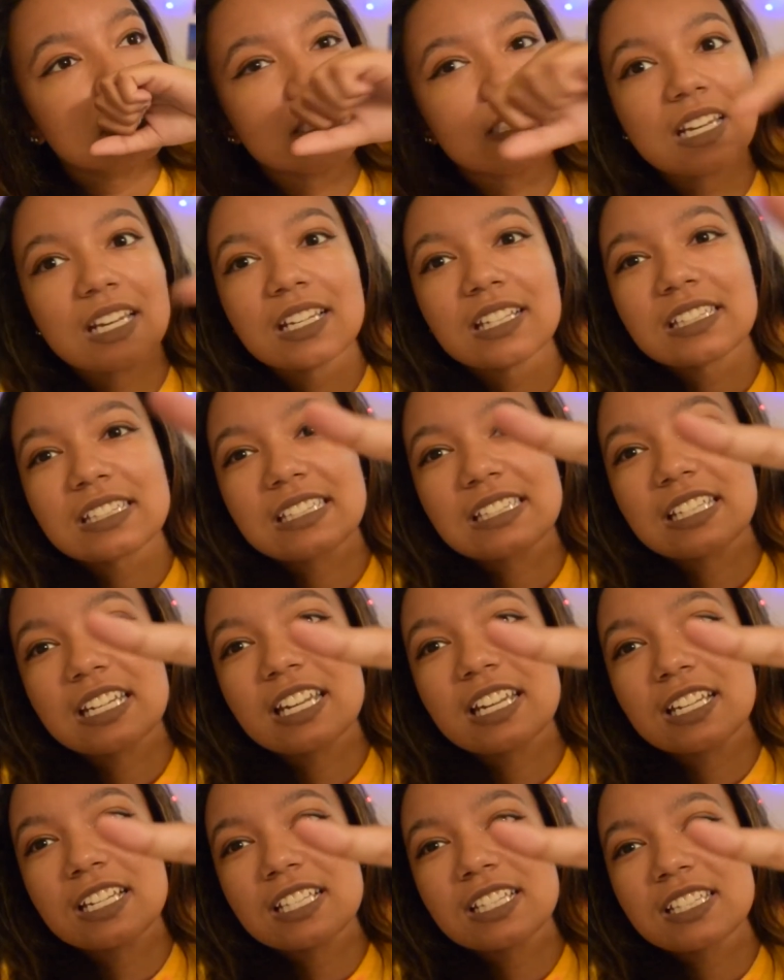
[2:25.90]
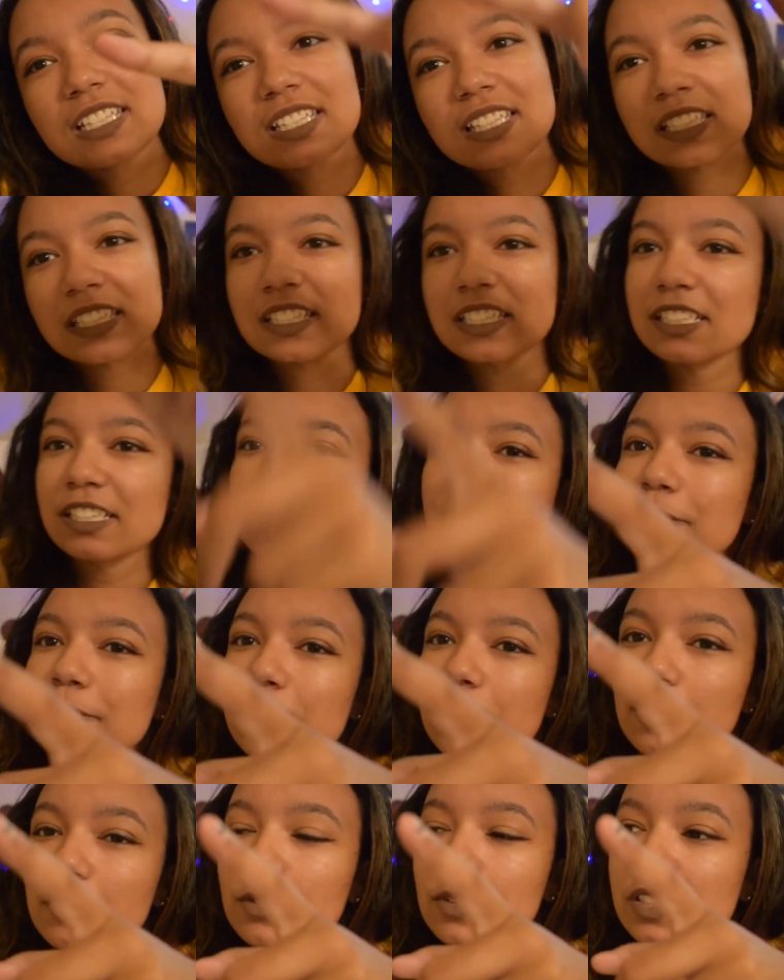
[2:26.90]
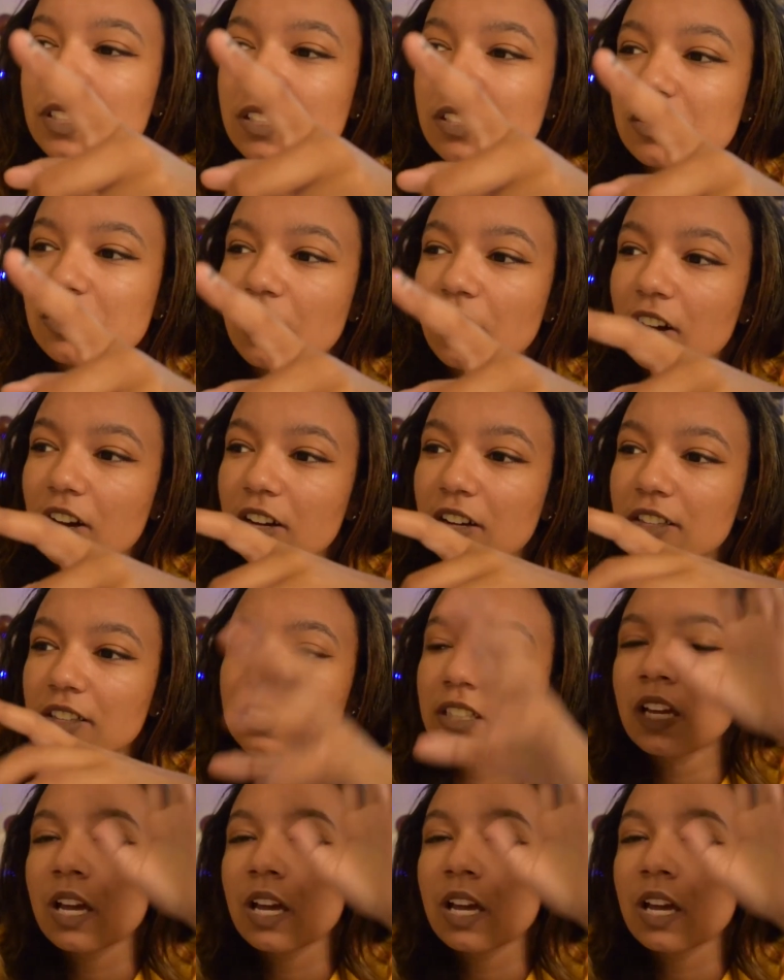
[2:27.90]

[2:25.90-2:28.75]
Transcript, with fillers: Dance Dance, least favorite song.